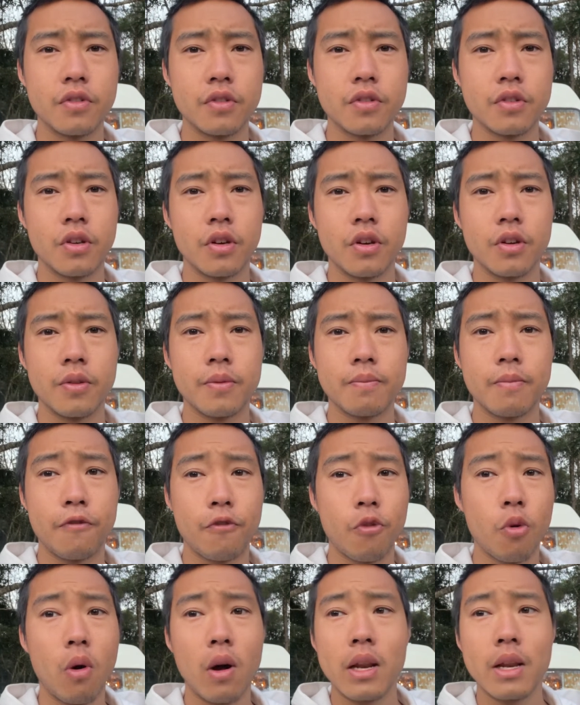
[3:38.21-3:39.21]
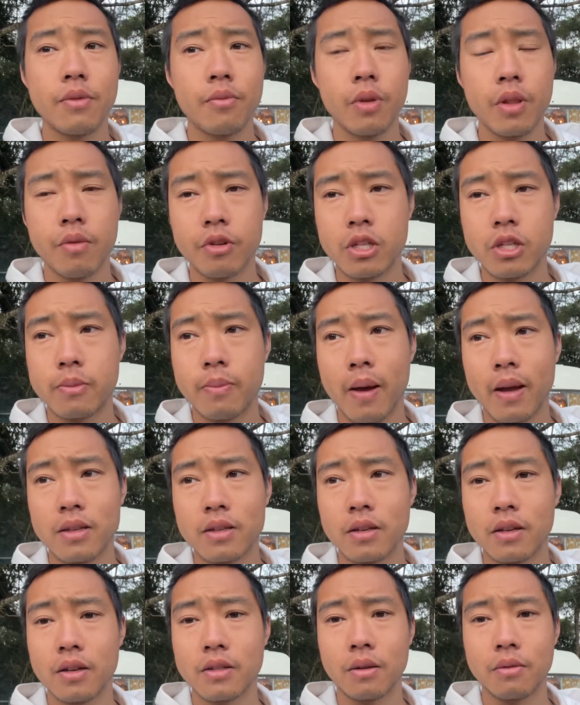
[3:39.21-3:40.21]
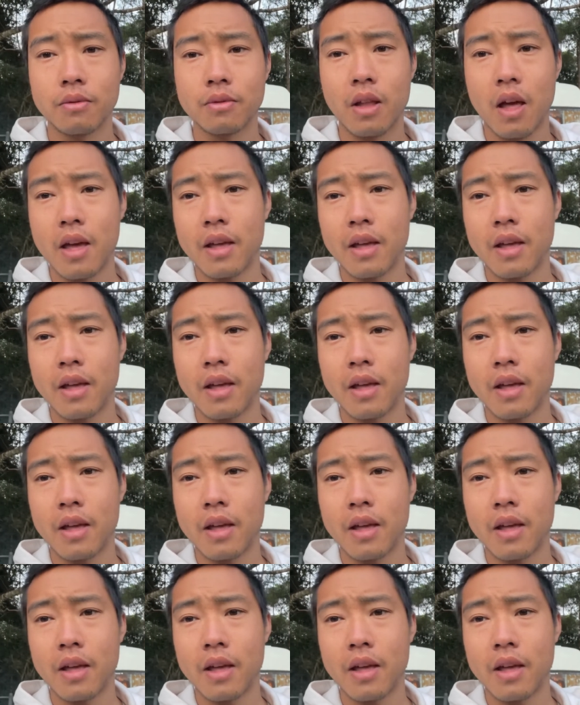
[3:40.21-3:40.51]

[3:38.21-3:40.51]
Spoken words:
So before I didn't really respect it because I was like,